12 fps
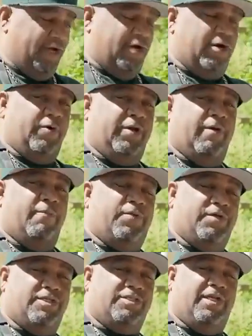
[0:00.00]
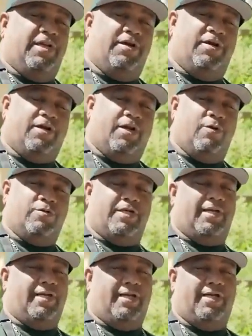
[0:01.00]
Hurry up and put this in here and close
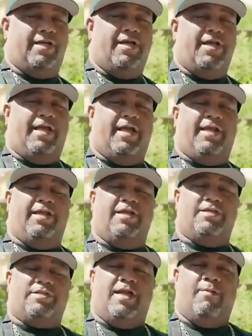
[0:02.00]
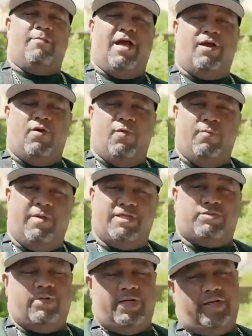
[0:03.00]
that lid. And then listen, I'm not gonna
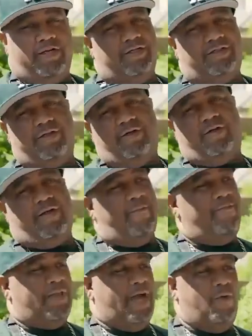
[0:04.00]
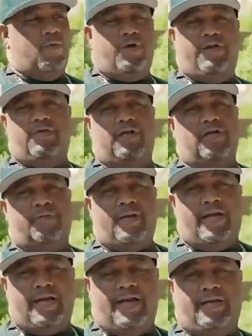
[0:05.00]
mess with it I won't even look
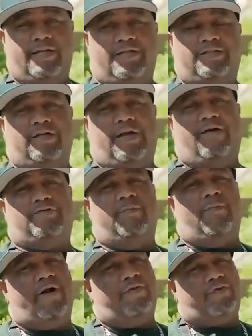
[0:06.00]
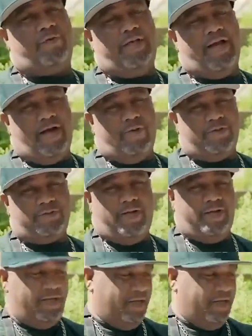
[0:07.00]
back at it until after about 3 hours, right?